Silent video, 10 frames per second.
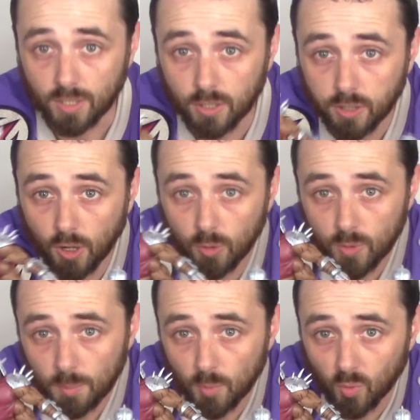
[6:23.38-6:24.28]
the
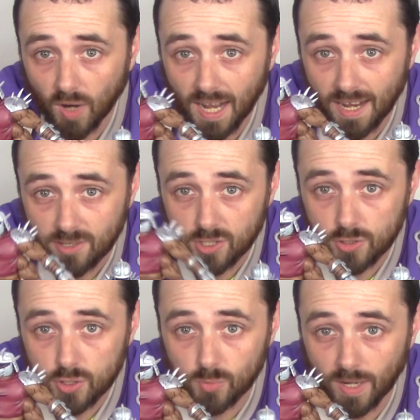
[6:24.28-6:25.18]
Clone Mirage
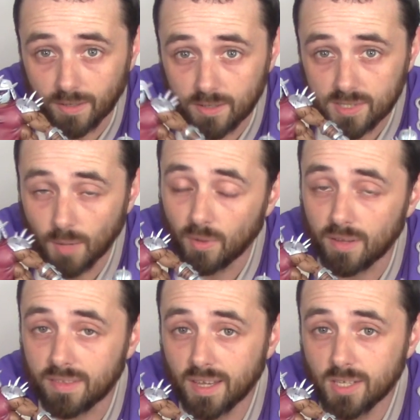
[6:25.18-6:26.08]
Shredders. I want
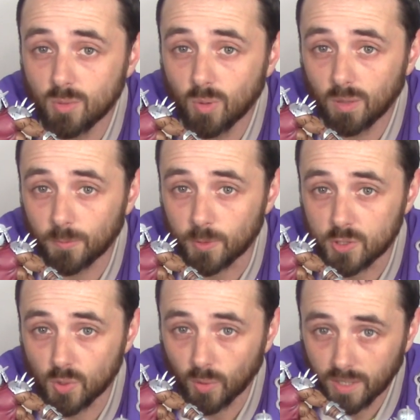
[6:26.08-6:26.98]
to thank you all for
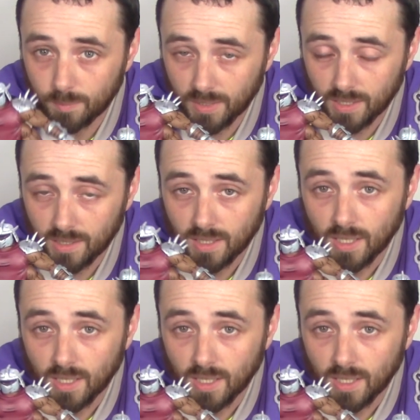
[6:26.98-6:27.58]
joining me.